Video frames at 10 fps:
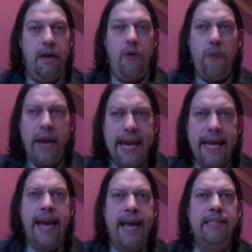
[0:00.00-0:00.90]
We
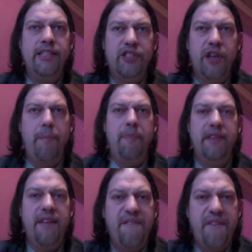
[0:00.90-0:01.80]
can stop
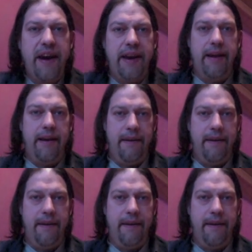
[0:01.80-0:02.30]
the fighting.